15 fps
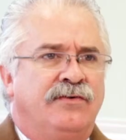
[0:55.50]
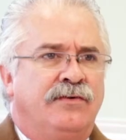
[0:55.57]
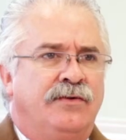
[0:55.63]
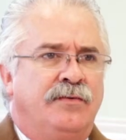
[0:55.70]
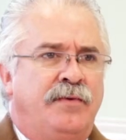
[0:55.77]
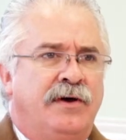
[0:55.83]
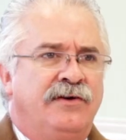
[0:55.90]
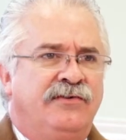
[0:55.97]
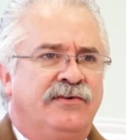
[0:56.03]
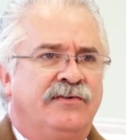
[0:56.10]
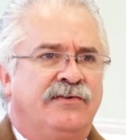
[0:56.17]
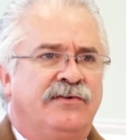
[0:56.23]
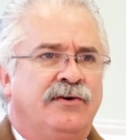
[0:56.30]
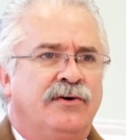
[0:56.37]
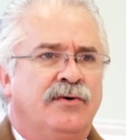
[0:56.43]
The
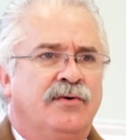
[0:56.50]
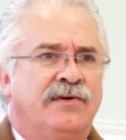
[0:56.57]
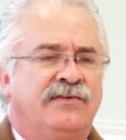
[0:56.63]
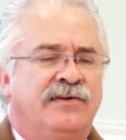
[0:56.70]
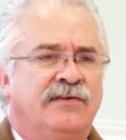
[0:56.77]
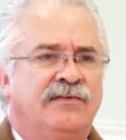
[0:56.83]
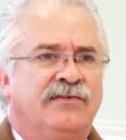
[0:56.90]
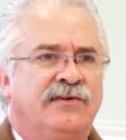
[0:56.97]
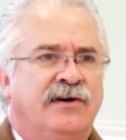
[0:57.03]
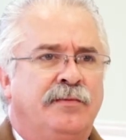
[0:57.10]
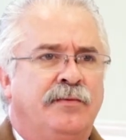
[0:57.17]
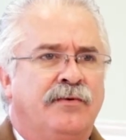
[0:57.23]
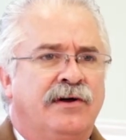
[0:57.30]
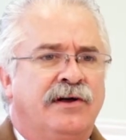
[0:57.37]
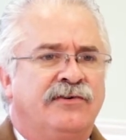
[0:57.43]
patients who receive this
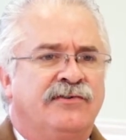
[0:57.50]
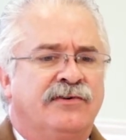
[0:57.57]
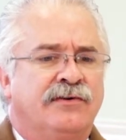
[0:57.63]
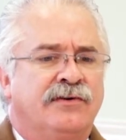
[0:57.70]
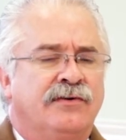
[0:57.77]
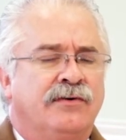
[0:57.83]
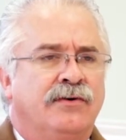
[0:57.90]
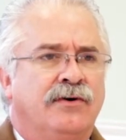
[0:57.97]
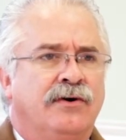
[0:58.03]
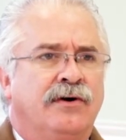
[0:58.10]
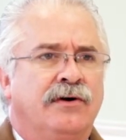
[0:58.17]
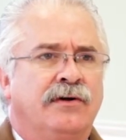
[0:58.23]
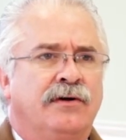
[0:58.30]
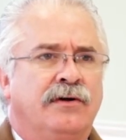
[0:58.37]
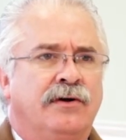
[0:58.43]
operation
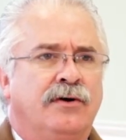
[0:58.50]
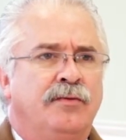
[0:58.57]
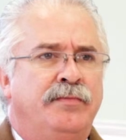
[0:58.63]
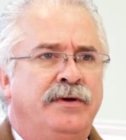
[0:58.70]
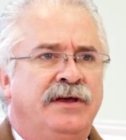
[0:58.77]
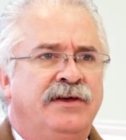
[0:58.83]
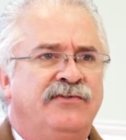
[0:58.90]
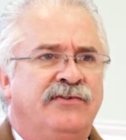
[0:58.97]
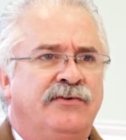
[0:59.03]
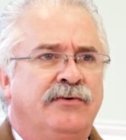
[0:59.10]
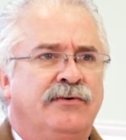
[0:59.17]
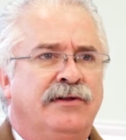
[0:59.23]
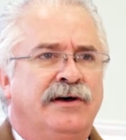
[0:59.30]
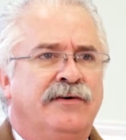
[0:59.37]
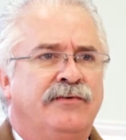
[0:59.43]
are obese to
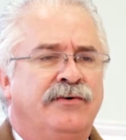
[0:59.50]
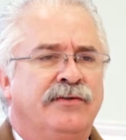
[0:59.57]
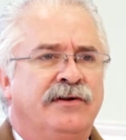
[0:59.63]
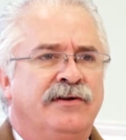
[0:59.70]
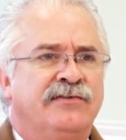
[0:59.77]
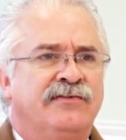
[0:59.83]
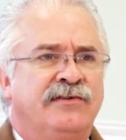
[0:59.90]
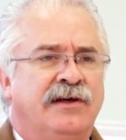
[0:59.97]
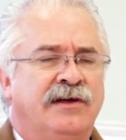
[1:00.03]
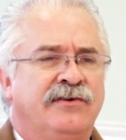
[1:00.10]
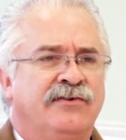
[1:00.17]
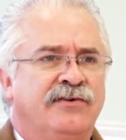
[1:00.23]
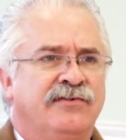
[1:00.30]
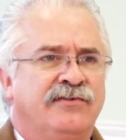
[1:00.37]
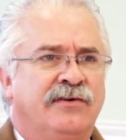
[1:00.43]
a level that is
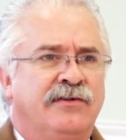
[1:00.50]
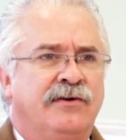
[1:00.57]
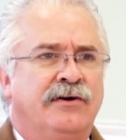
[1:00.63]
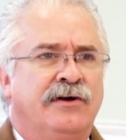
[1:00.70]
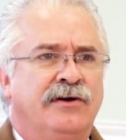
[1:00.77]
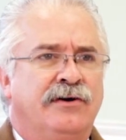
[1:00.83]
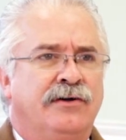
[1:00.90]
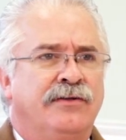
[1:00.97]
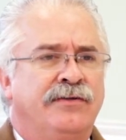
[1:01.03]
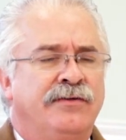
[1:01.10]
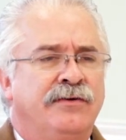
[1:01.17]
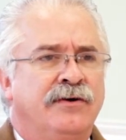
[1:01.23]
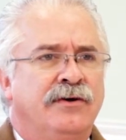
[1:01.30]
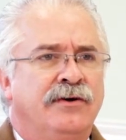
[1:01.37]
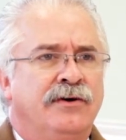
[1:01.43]
dangerous to their health.
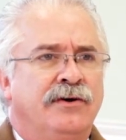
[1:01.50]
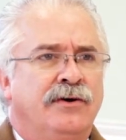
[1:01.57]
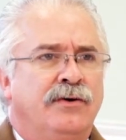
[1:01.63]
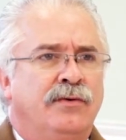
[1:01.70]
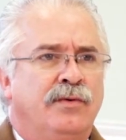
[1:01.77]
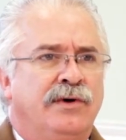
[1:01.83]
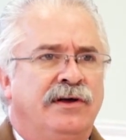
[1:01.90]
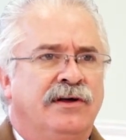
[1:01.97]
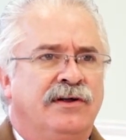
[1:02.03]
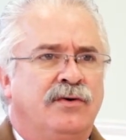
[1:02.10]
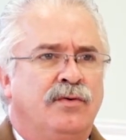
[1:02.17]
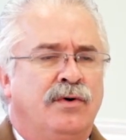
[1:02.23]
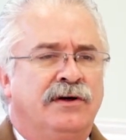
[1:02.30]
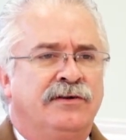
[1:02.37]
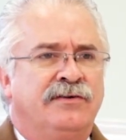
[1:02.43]
We can
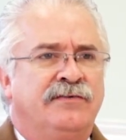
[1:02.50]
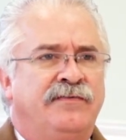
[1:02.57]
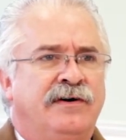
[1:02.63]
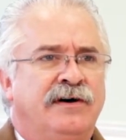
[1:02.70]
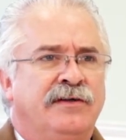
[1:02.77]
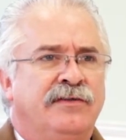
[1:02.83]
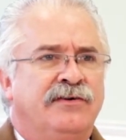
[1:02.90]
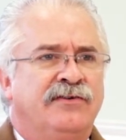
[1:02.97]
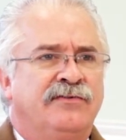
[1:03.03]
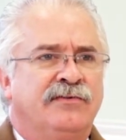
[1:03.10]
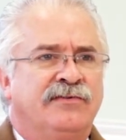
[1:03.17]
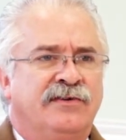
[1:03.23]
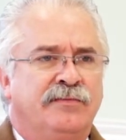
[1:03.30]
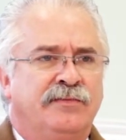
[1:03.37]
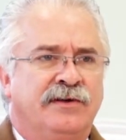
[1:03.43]
quantify this
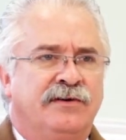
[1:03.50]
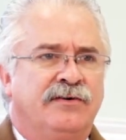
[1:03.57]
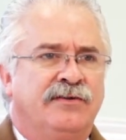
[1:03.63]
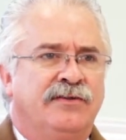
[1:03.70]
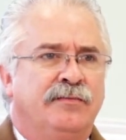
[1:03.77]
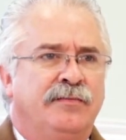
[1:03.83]
with something called the